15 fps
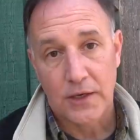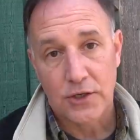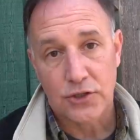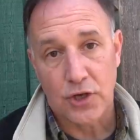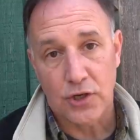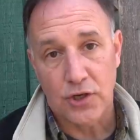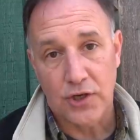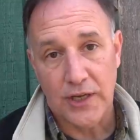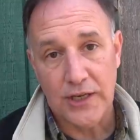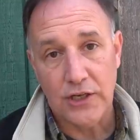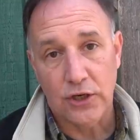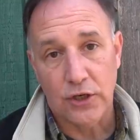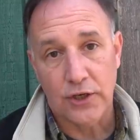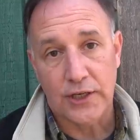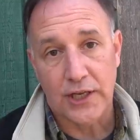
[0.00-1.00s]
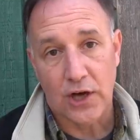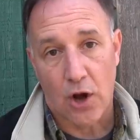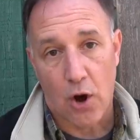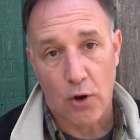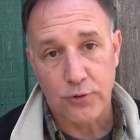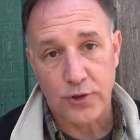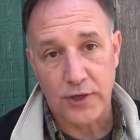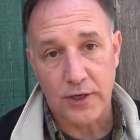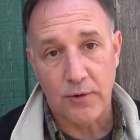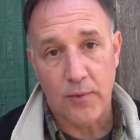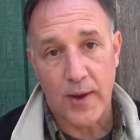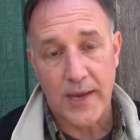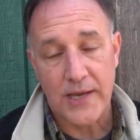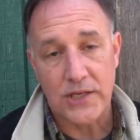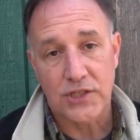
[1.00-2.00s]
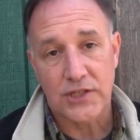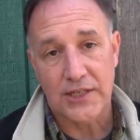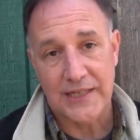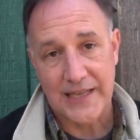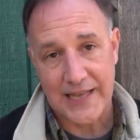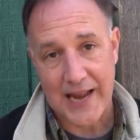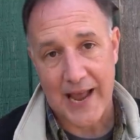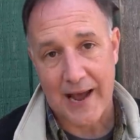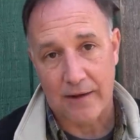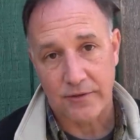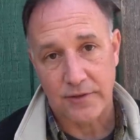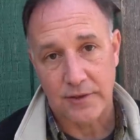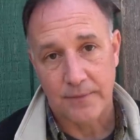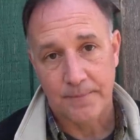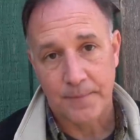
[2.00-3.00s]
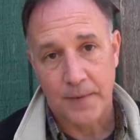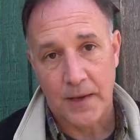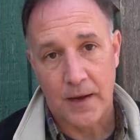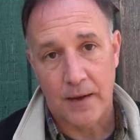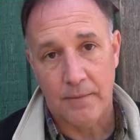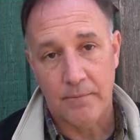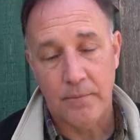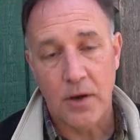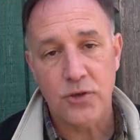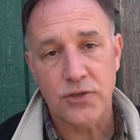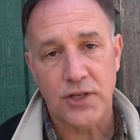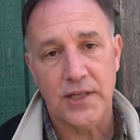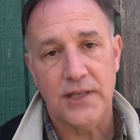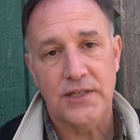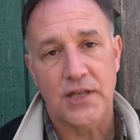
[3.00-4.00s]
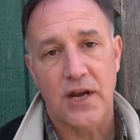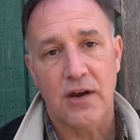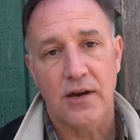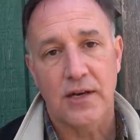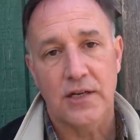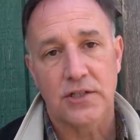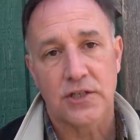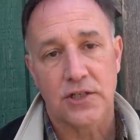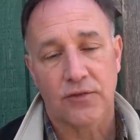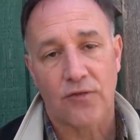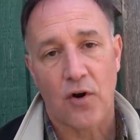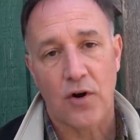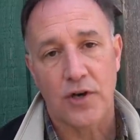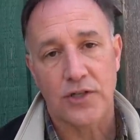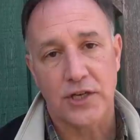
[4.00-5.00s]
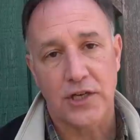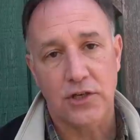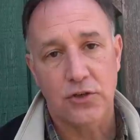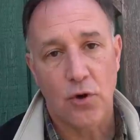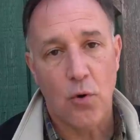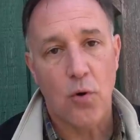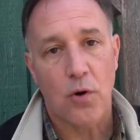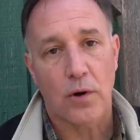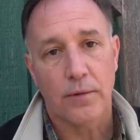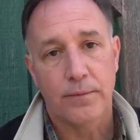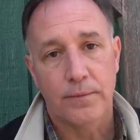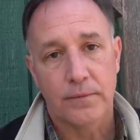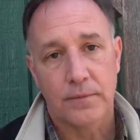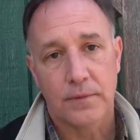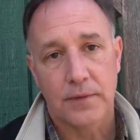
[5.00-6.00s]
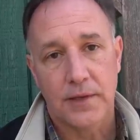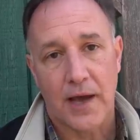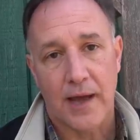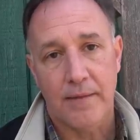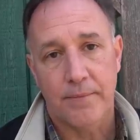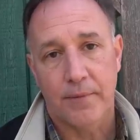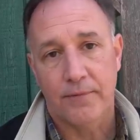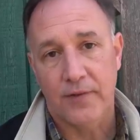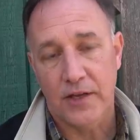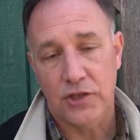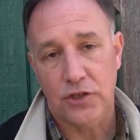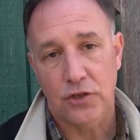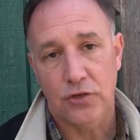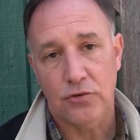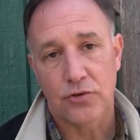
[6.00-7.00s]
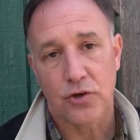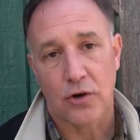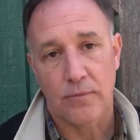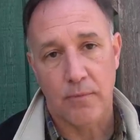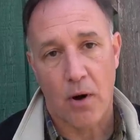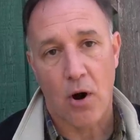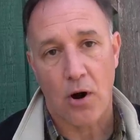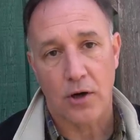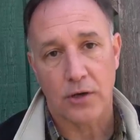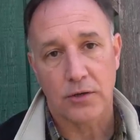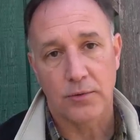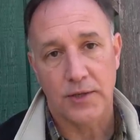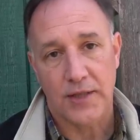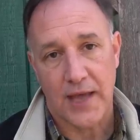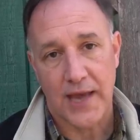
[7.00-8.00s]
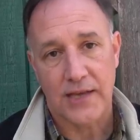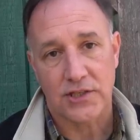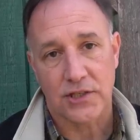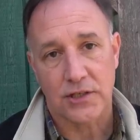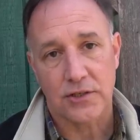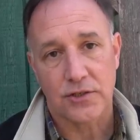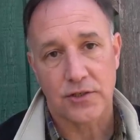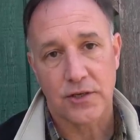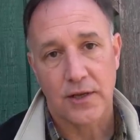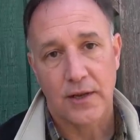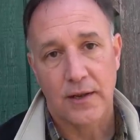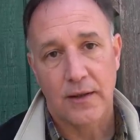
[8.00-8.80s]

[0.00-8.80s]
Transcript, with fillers: So you need to look at alternate ways to get out. Most of these areas, as far as indoor type venues, are marked with exits.